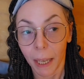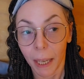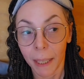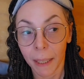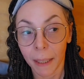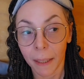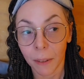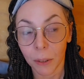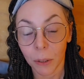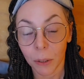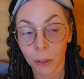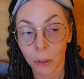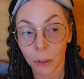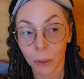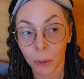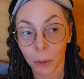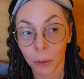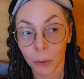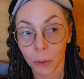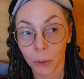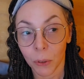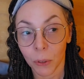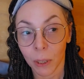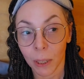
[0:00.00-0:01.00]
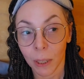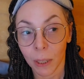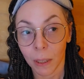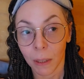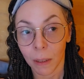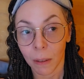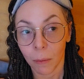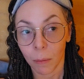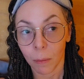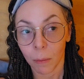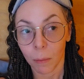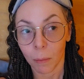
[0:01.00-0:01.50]
And so you
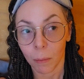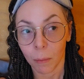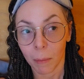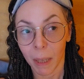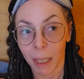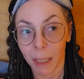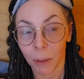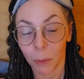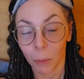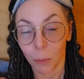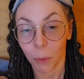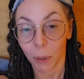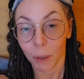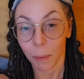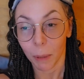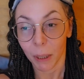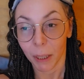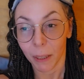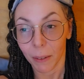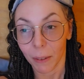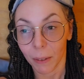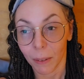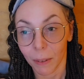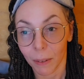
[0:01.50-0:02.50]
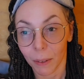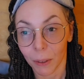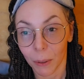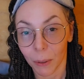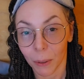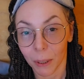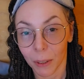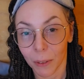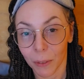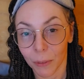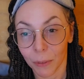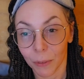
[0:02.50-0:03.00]
see men and women
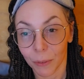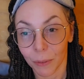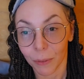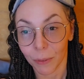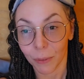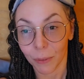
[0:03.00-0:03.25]
sort of